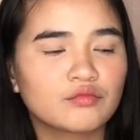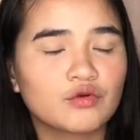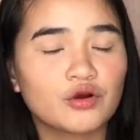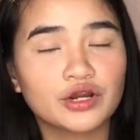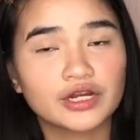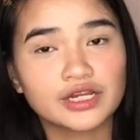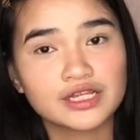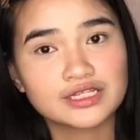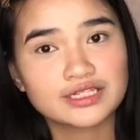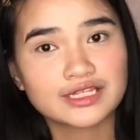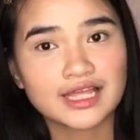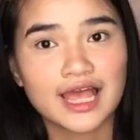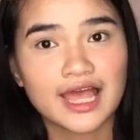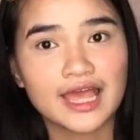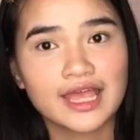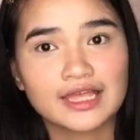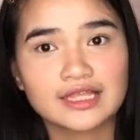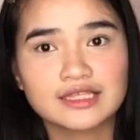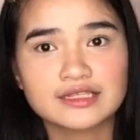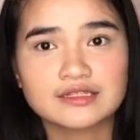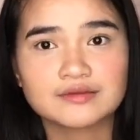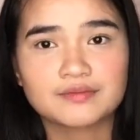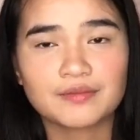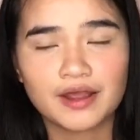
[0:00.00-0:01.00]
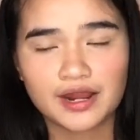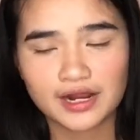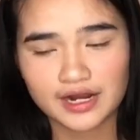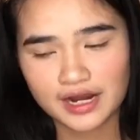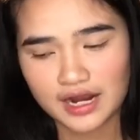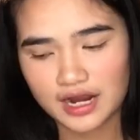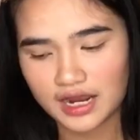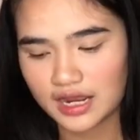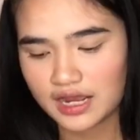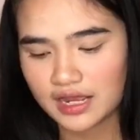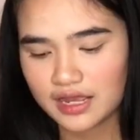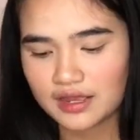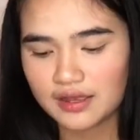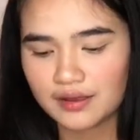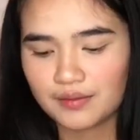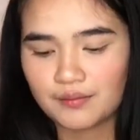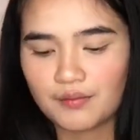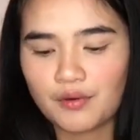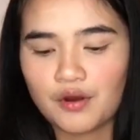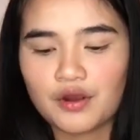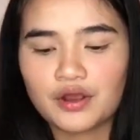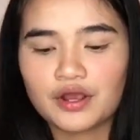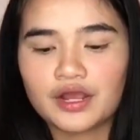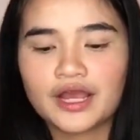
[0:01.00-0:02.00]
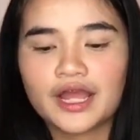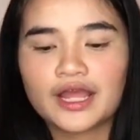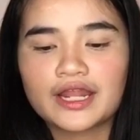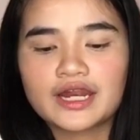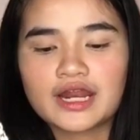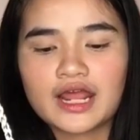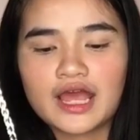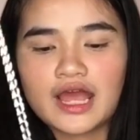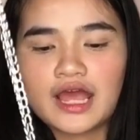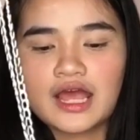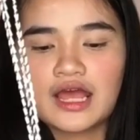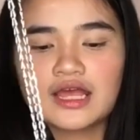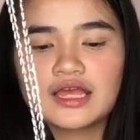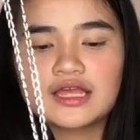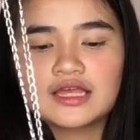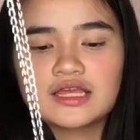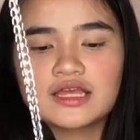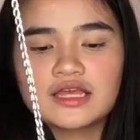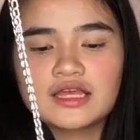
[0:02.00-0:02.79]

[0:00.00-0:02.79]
more designs para longer na.